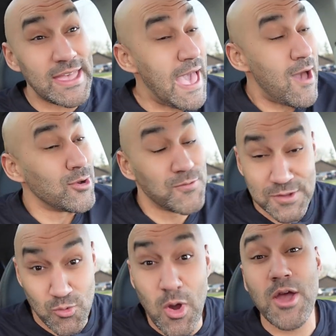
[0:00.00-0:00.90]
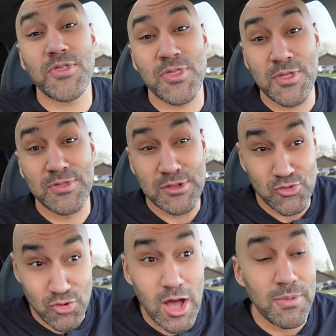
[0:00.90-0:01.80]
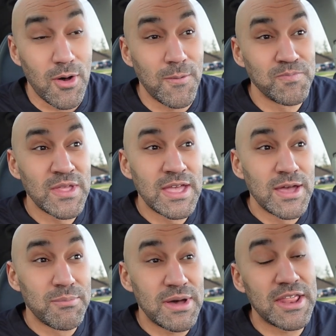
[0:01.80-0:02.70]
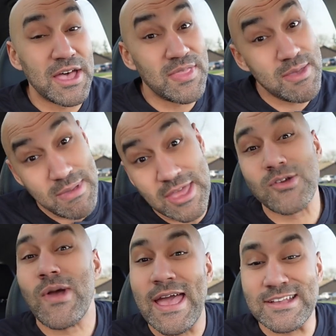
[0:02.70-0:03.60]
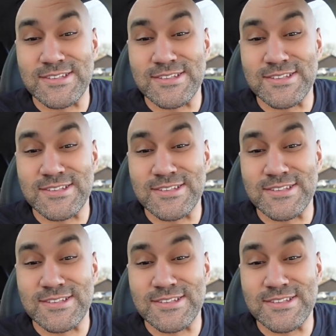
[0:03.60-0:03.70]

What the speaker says: I don't know if it was worth the trouble, but they made it right.